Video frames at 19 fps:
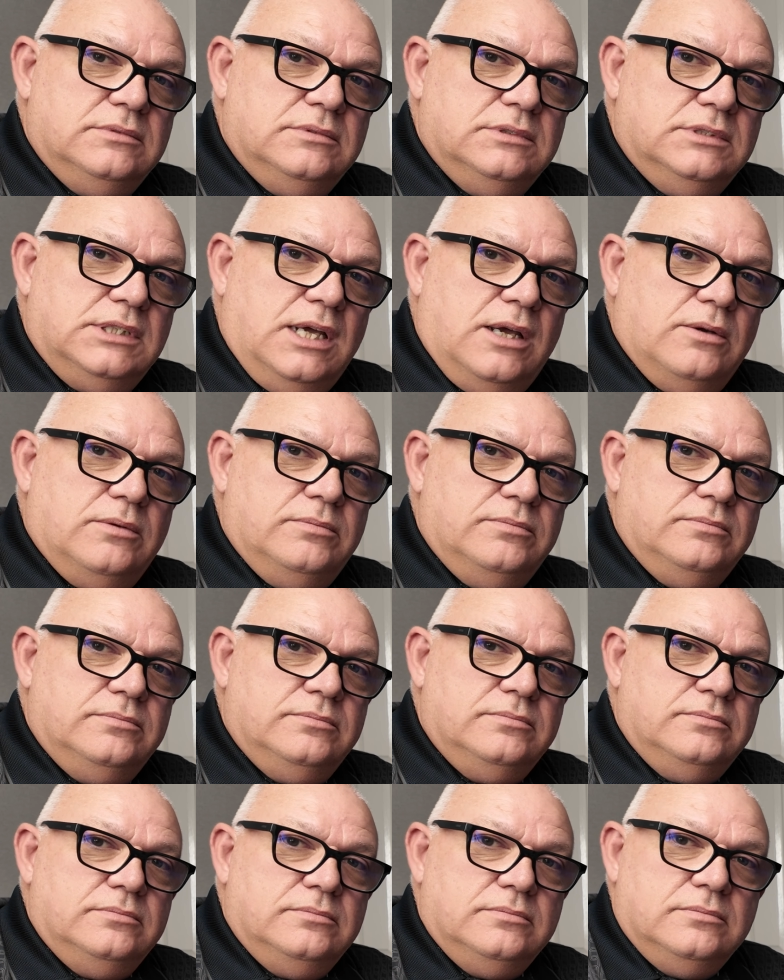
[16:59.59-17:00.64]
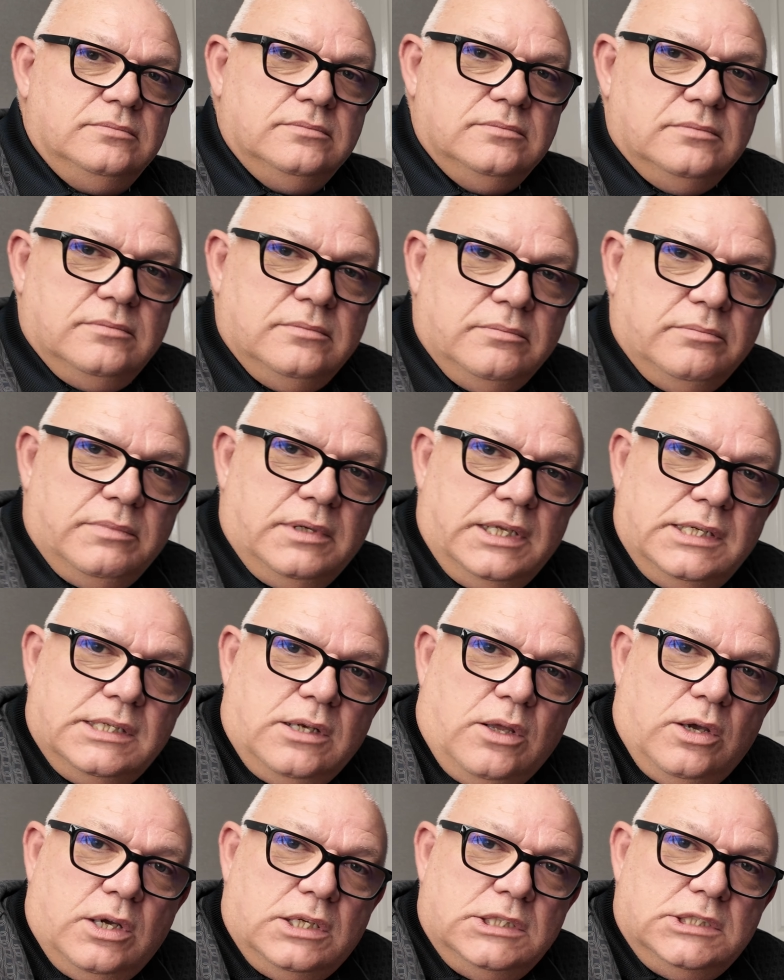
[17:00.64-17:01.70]
So please
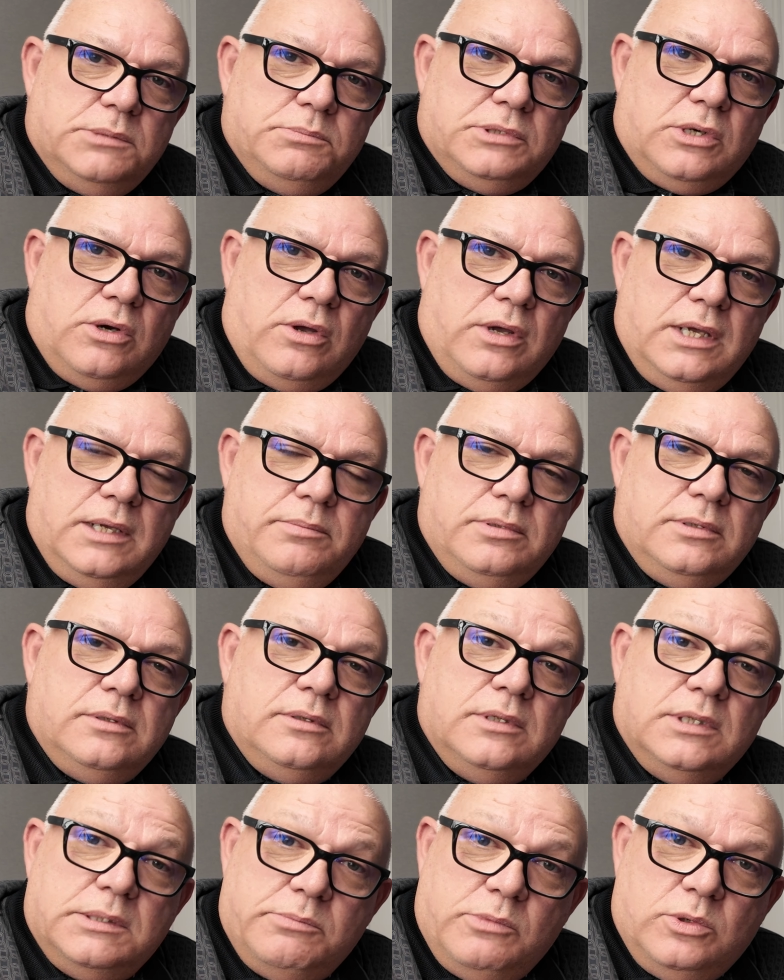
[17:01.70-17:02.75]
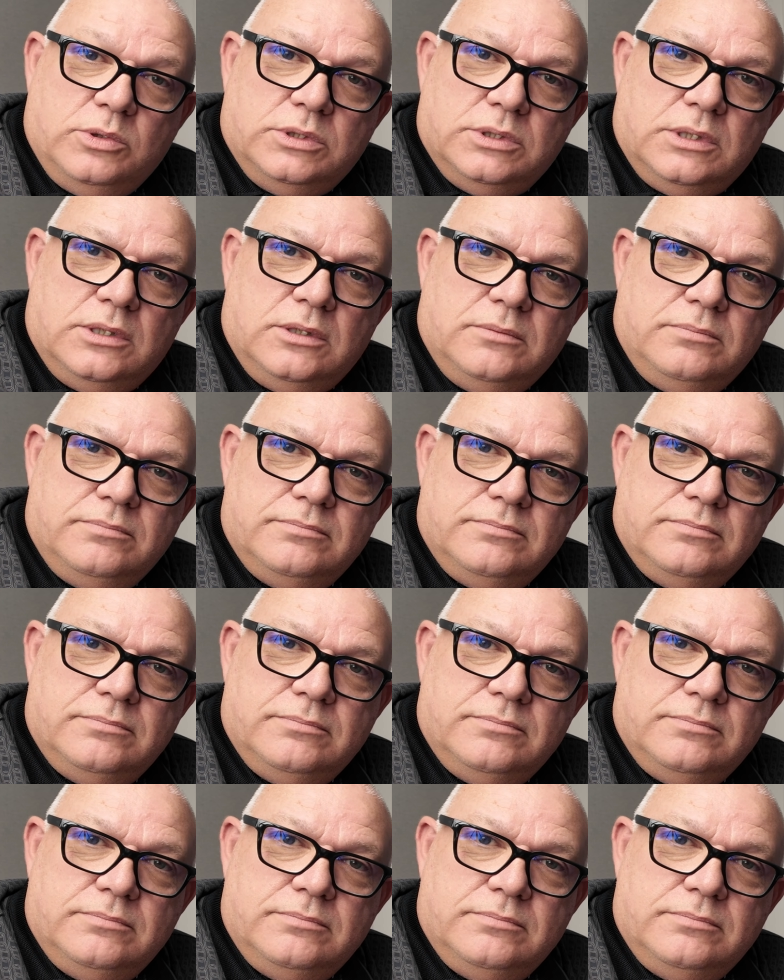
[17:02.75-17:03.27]
like and subscribe, there's more to come.